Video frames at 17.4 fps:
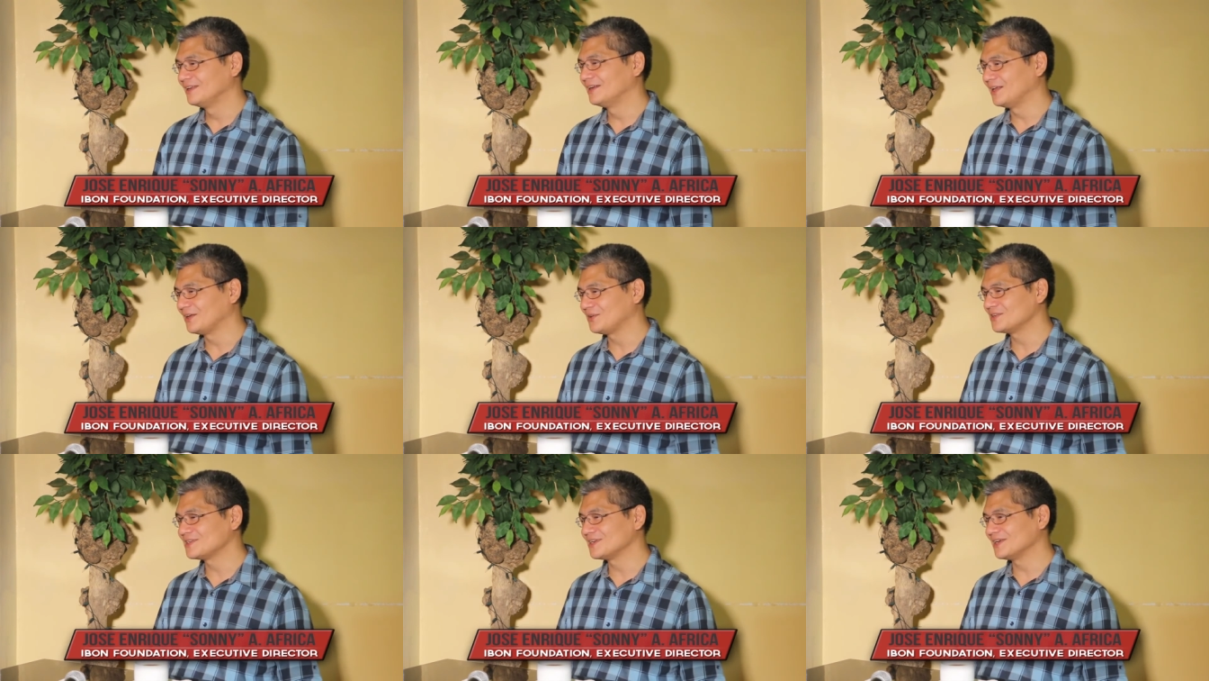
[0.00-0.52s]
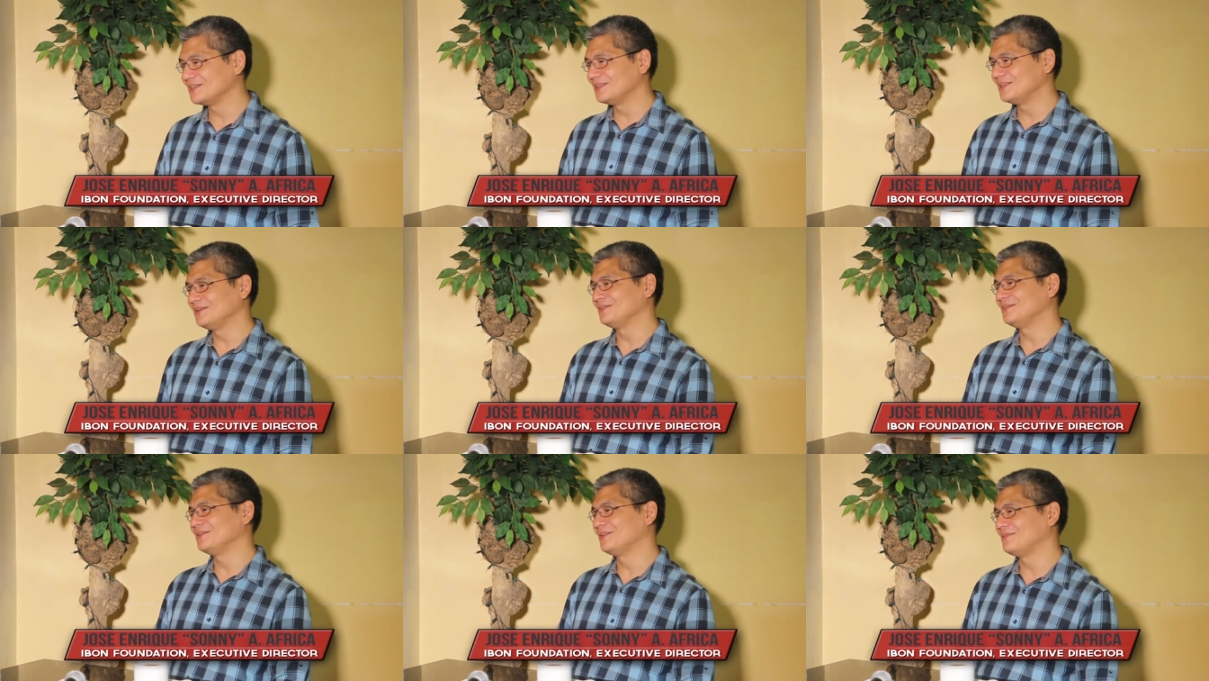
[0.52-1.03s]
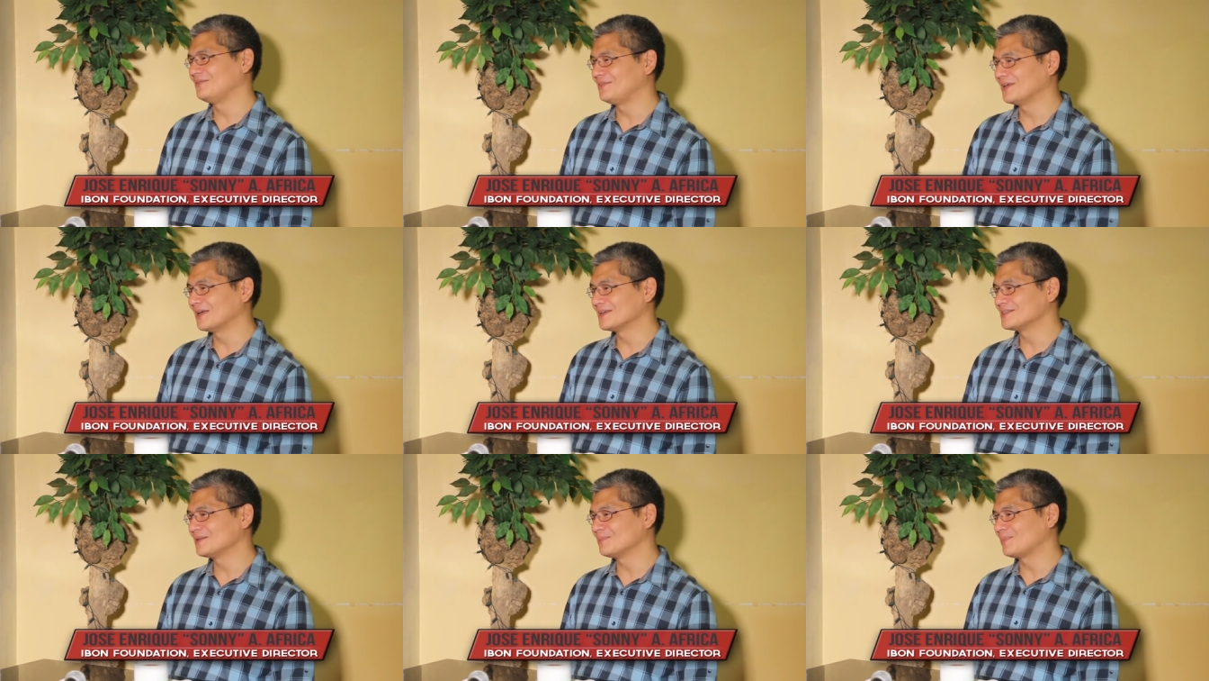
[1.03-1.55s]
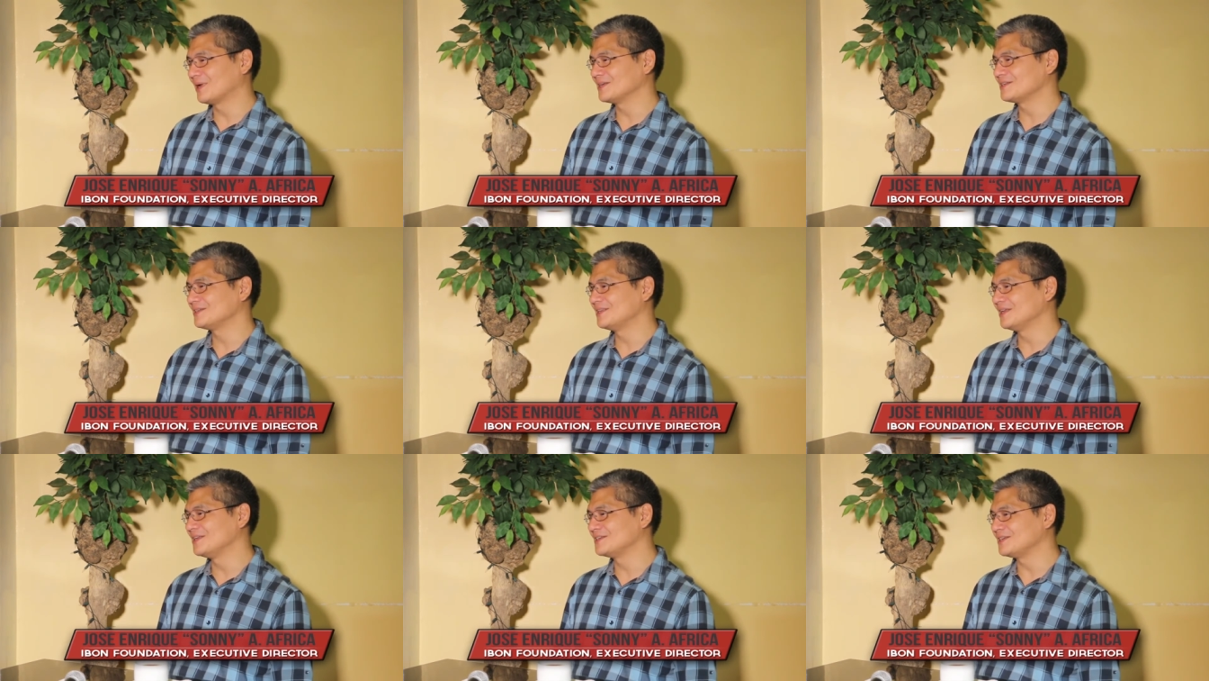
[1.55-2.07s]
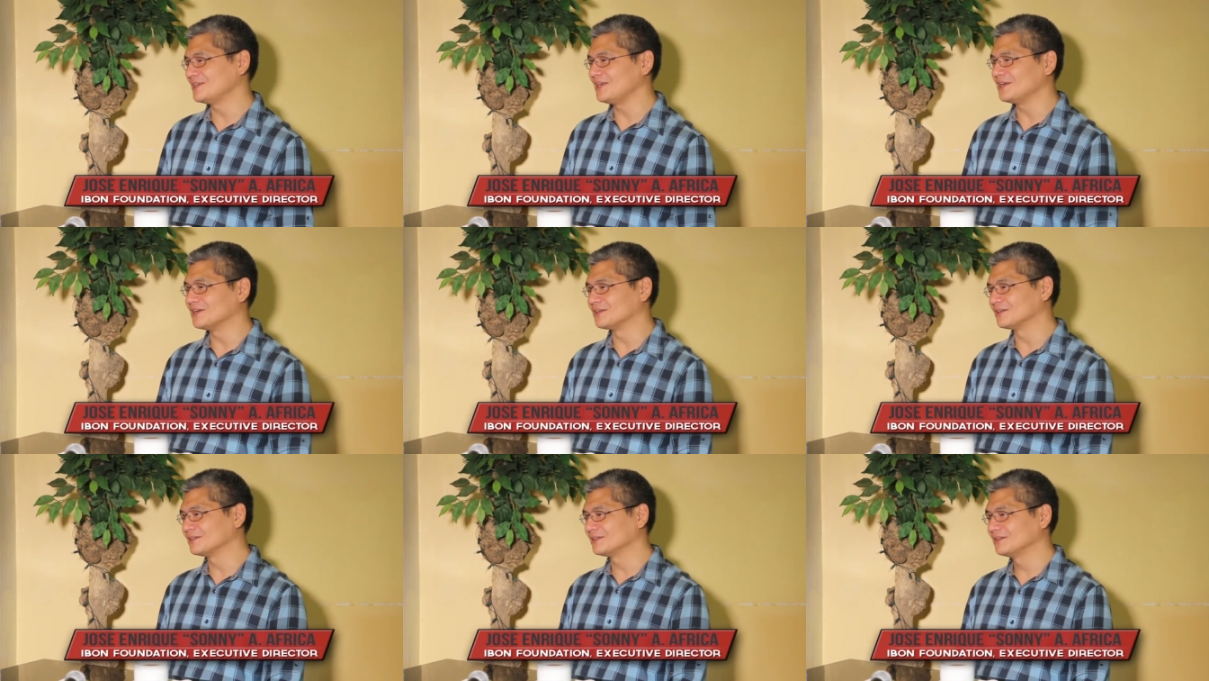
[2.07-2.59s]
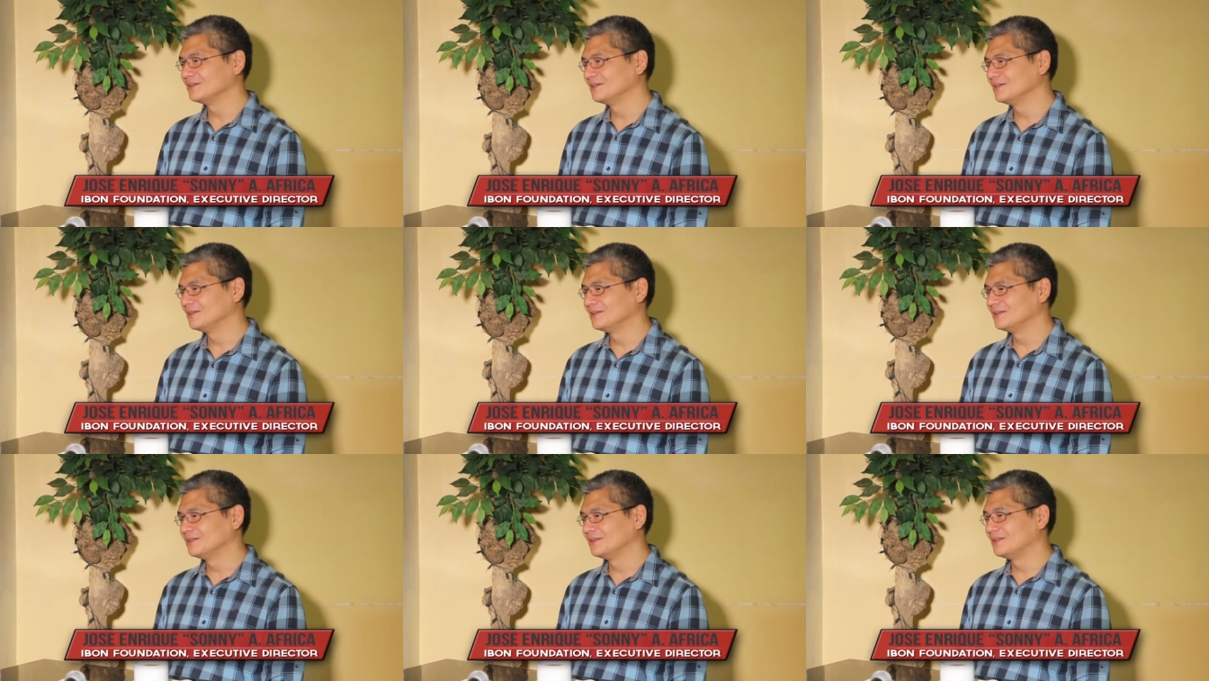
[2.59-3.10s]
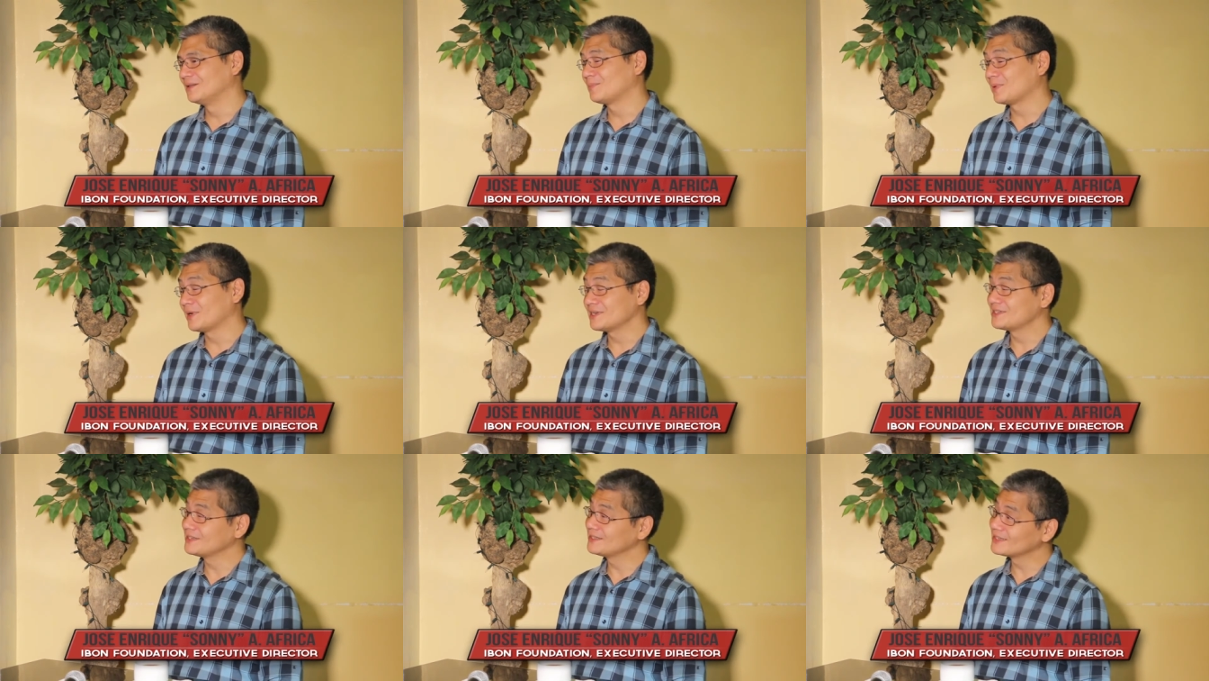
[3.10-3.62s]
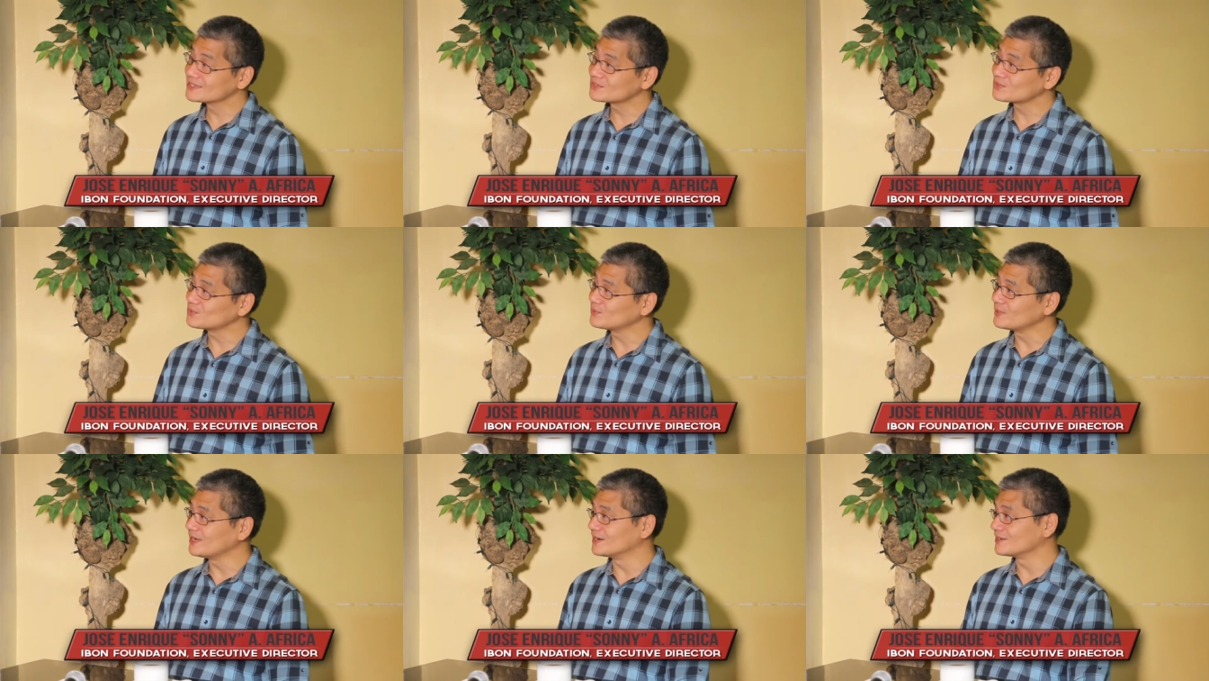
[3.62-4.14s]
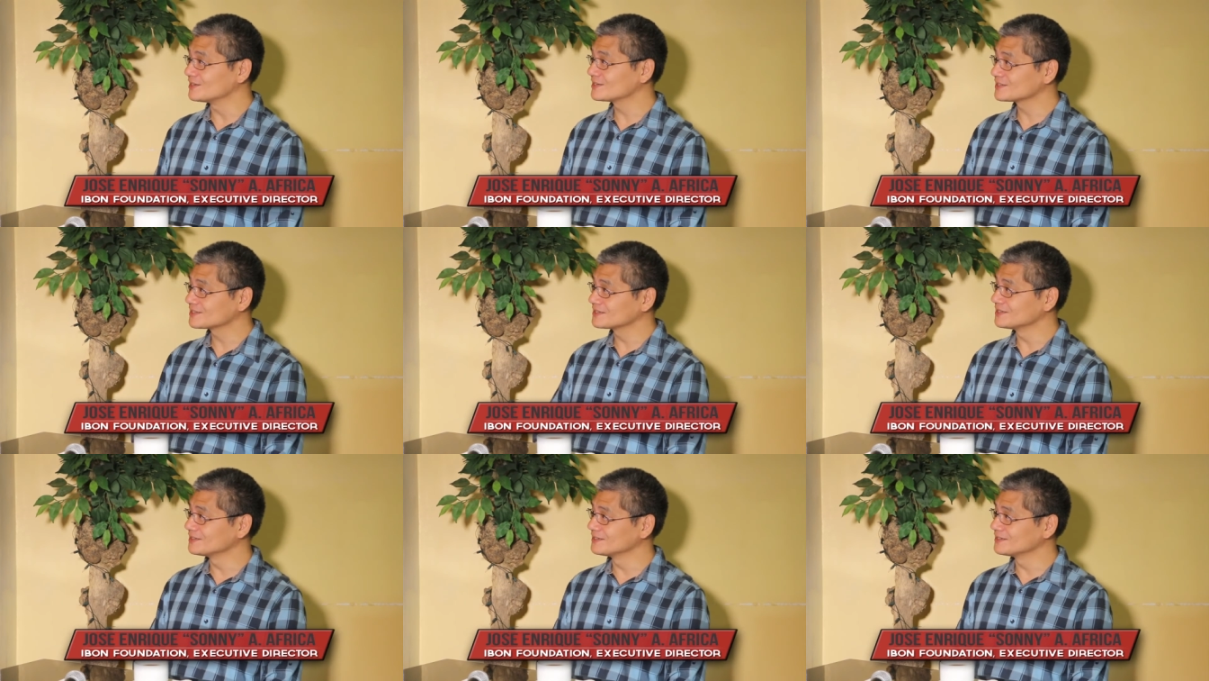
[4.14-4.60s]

like you said, if he has the president's ear, mm. the president has two ears.